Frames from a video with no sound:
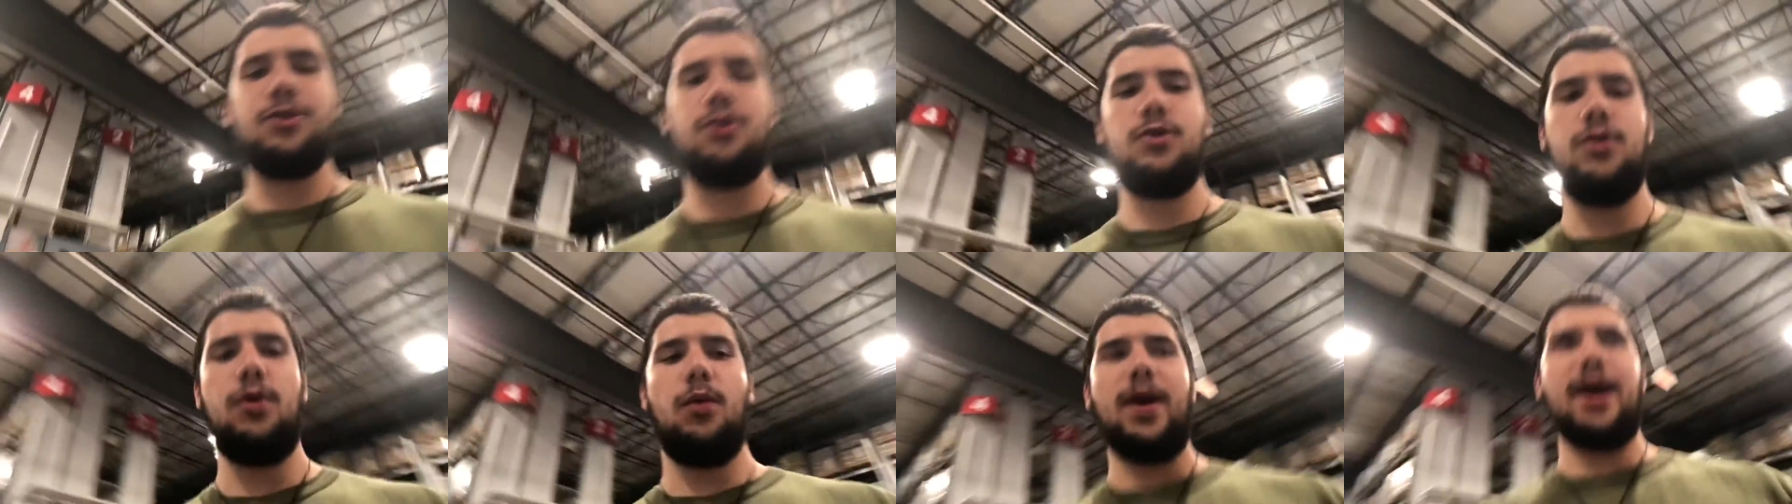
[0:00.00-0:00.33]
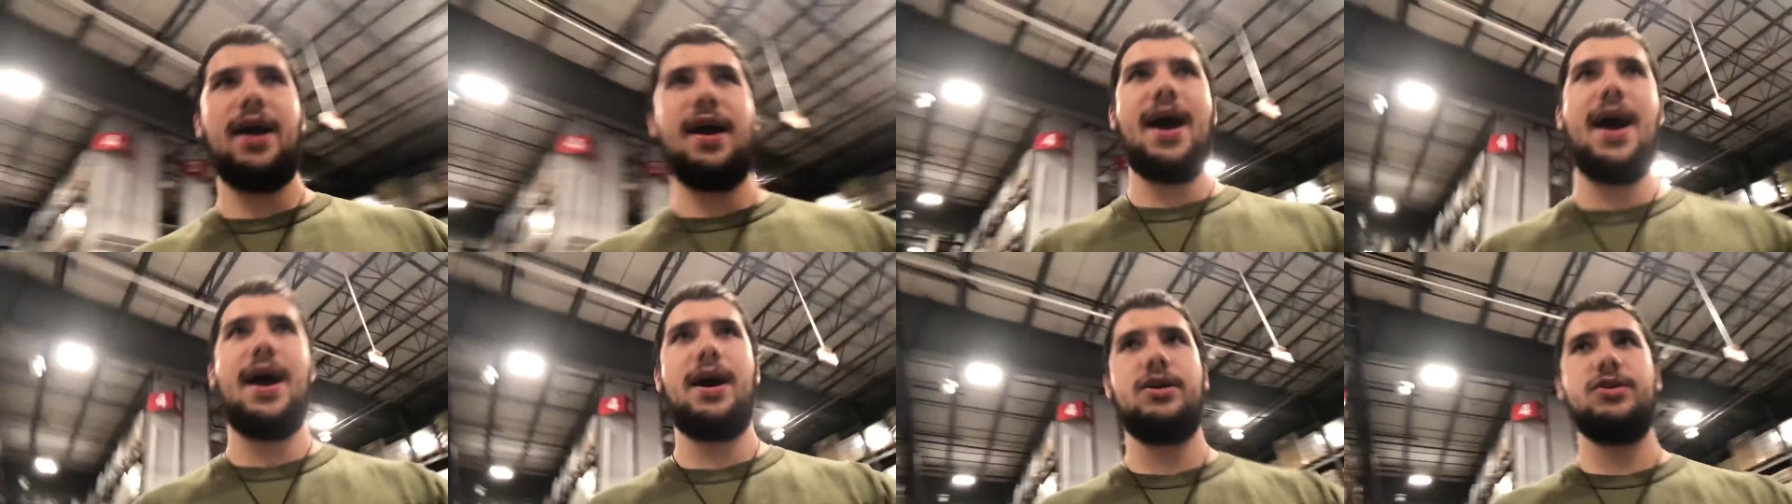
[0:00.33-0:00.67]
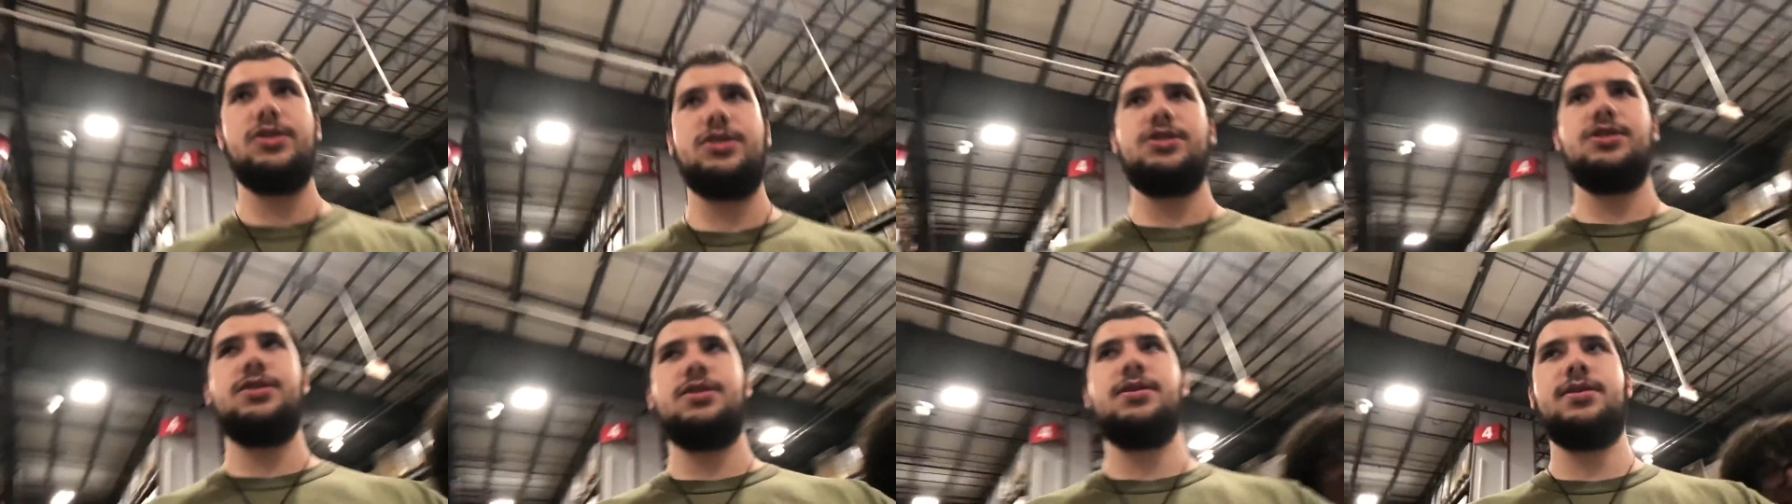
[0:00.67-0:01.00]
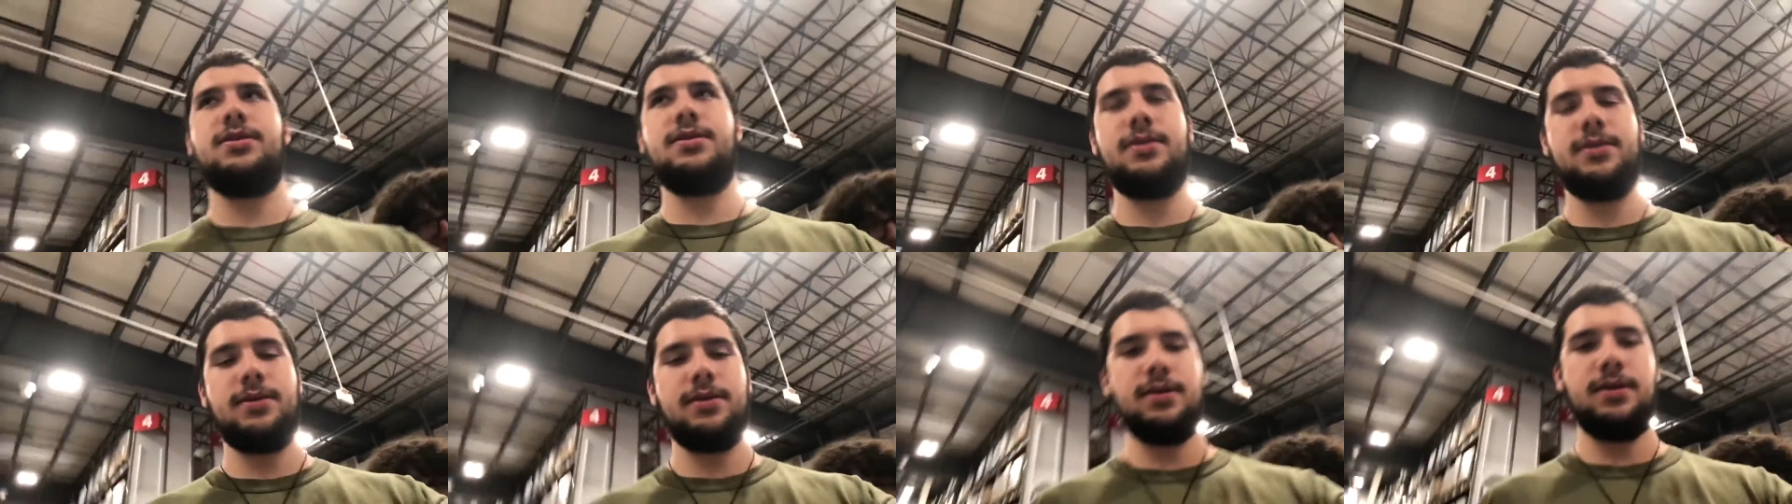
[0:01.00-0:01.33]
through the warehouse.
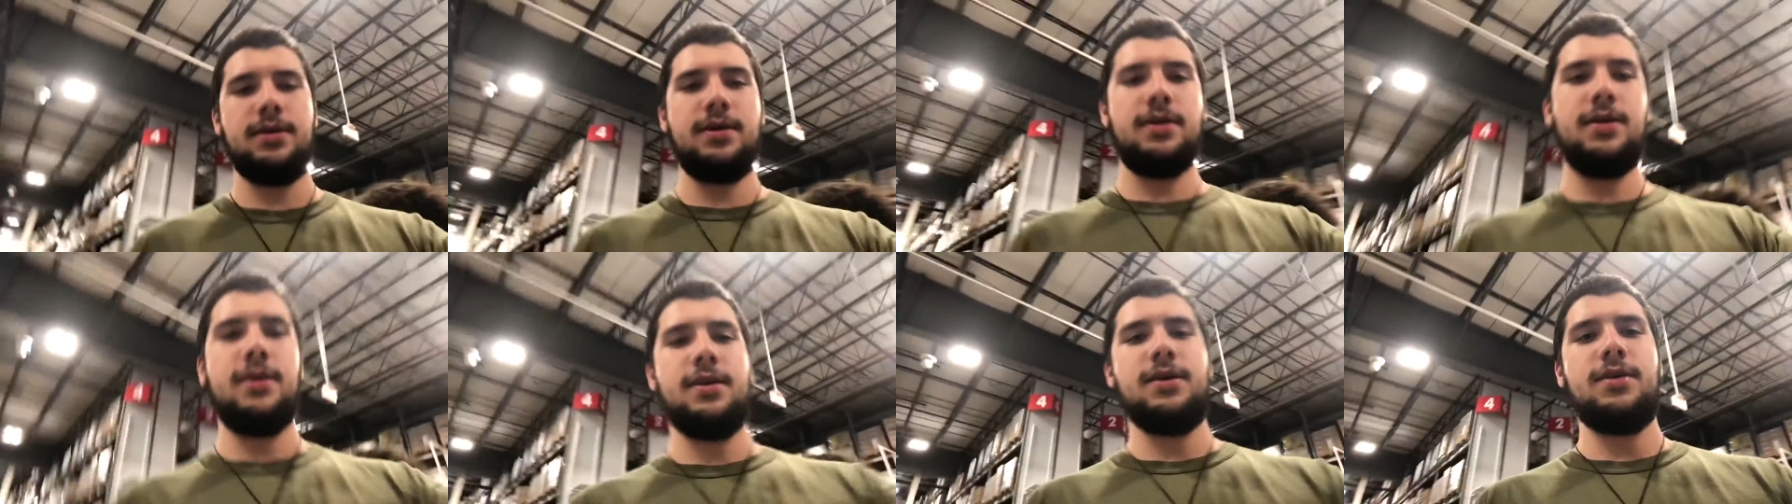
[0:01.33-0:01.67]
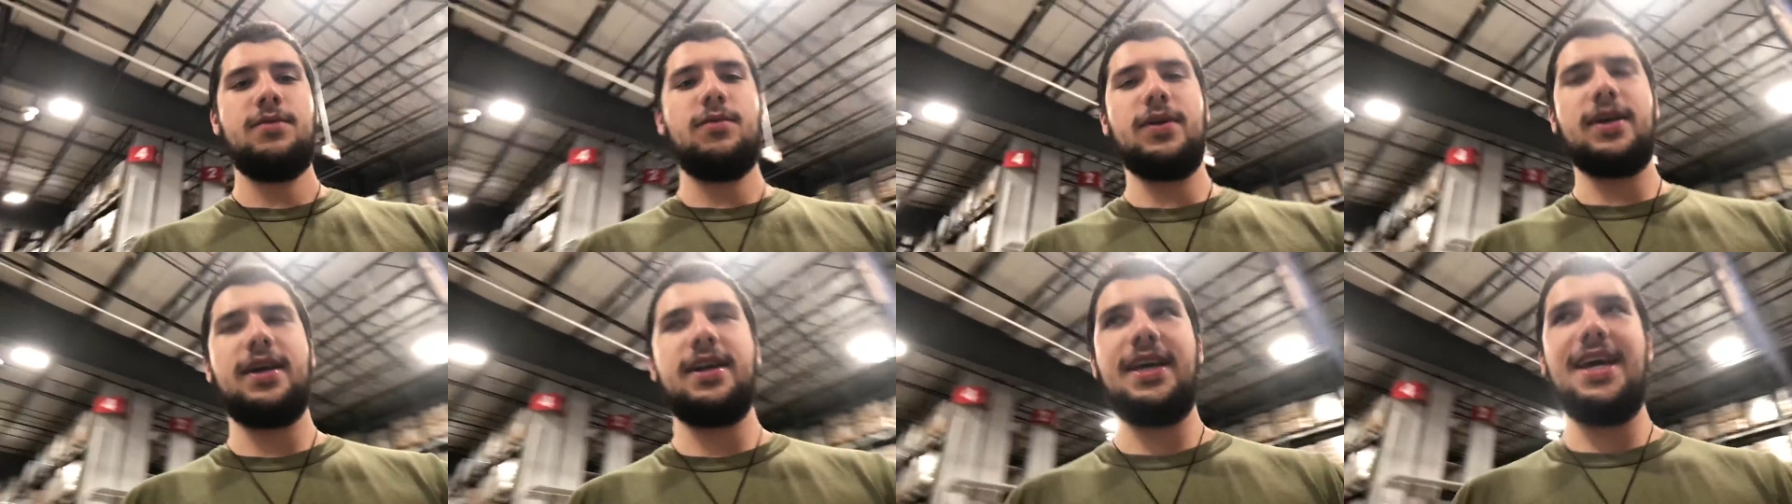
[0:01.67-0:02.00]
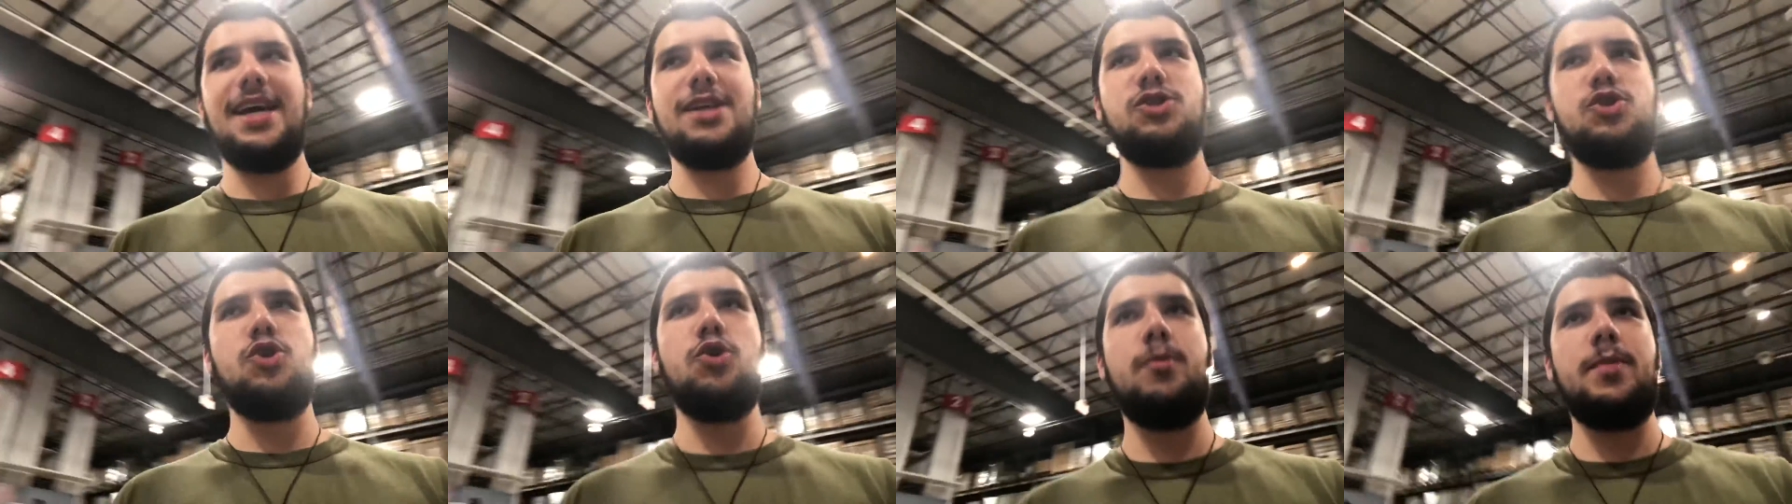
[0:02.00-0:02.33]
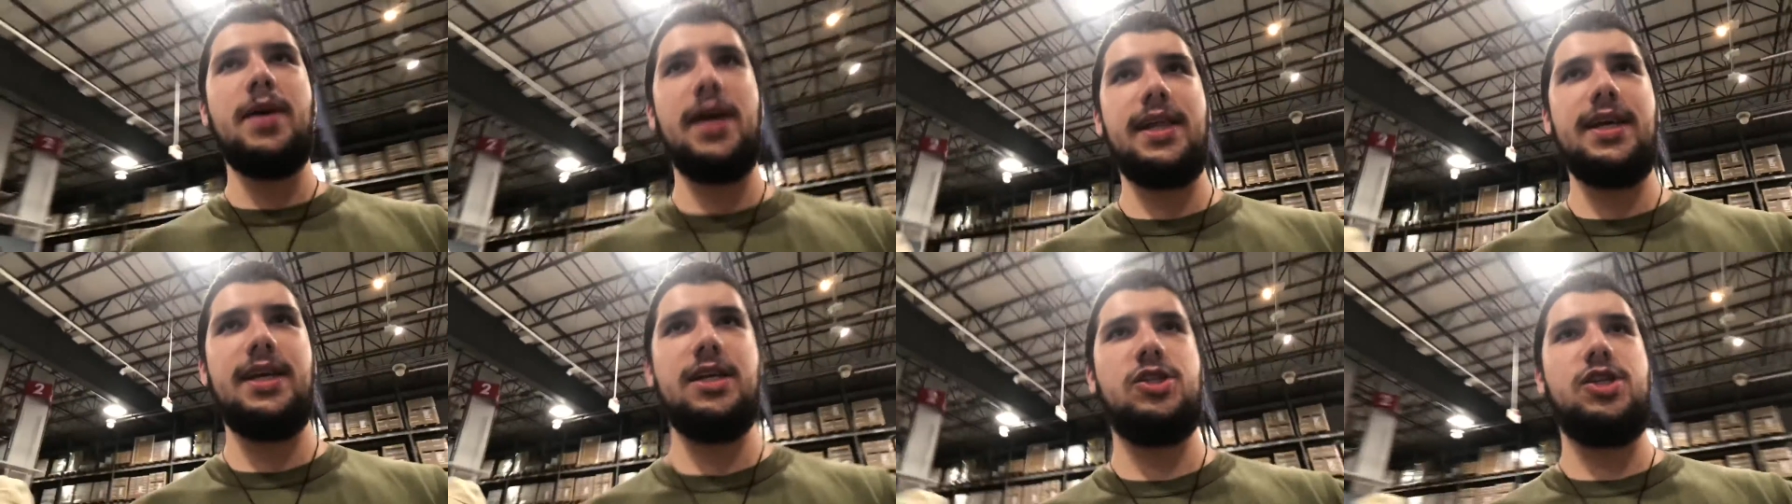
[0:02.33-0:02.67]
We're gonna get two
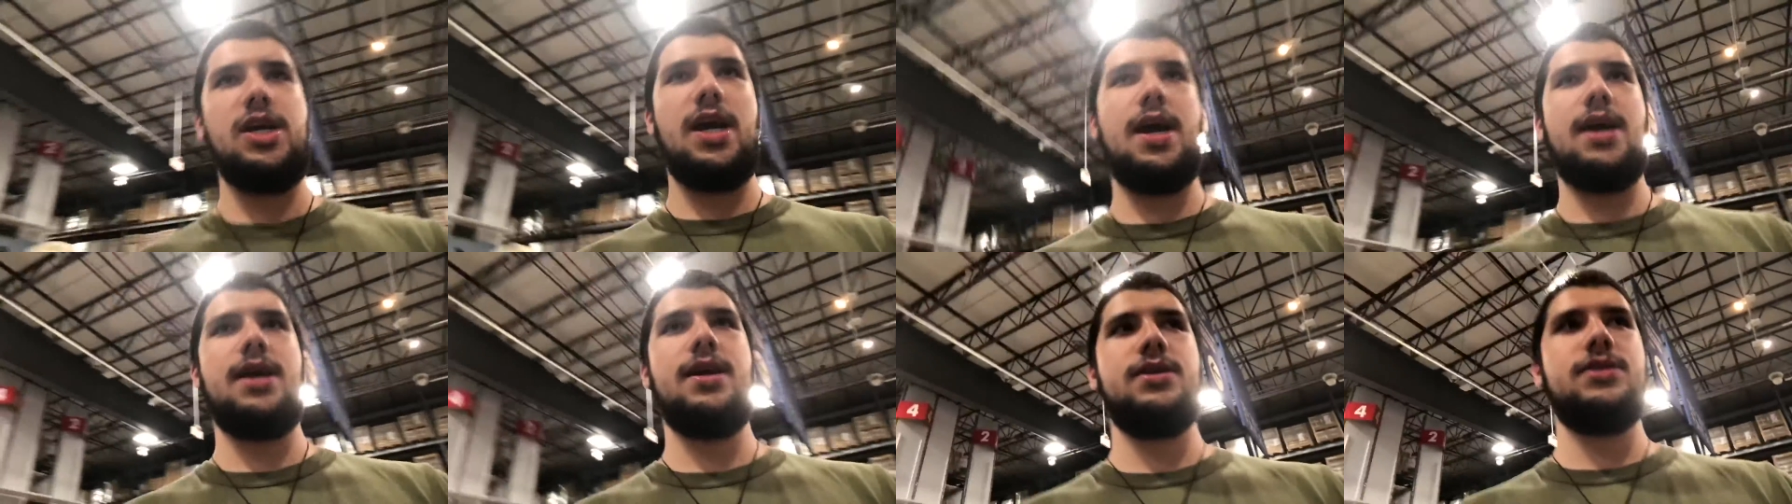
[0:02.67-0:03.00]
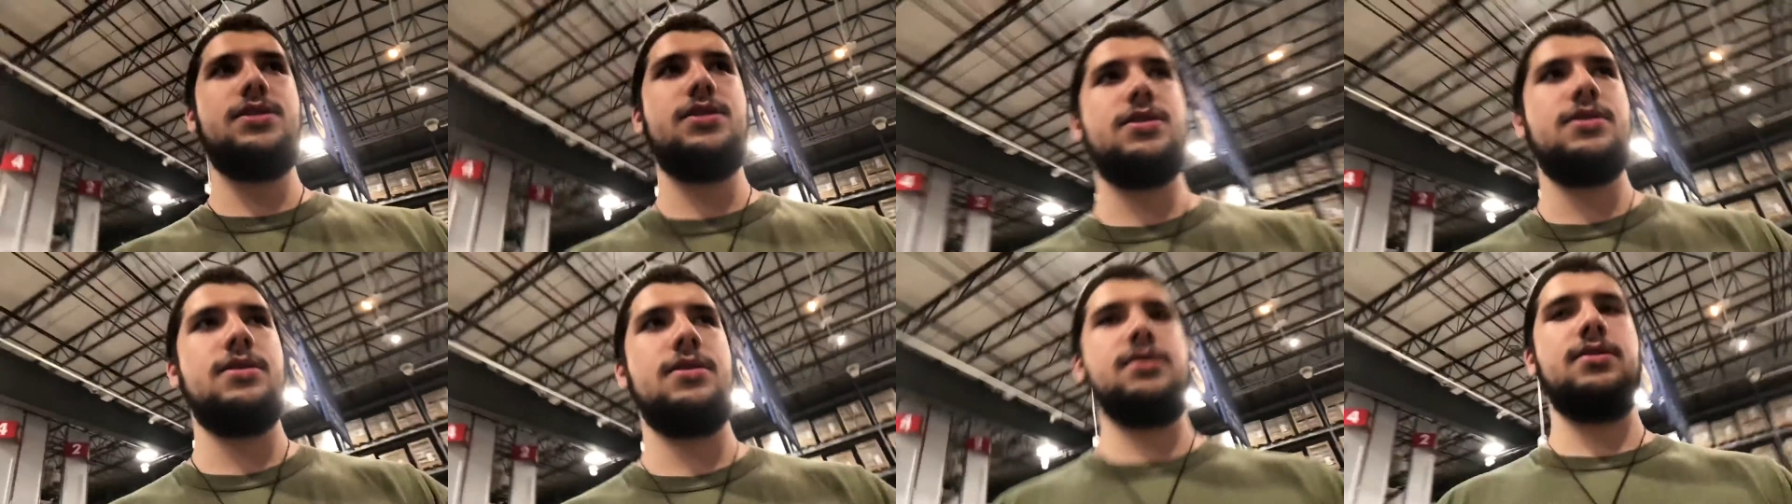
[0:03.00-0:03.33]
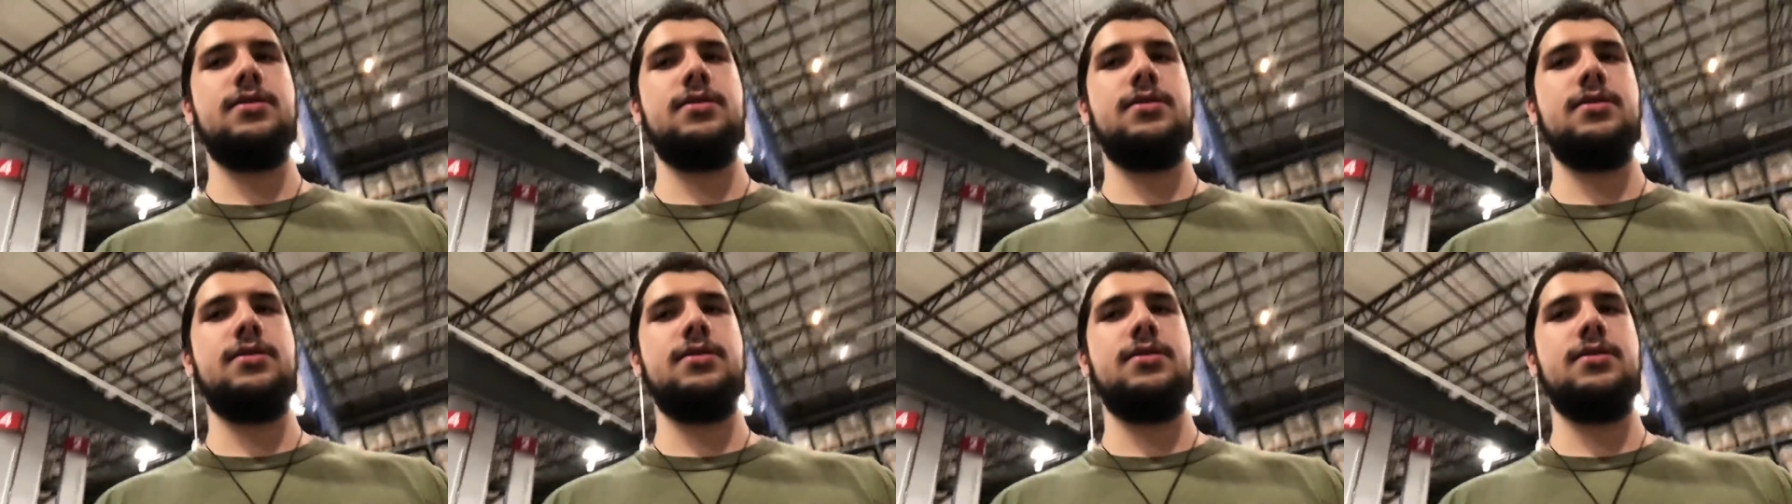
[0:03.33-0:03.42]
million chairs.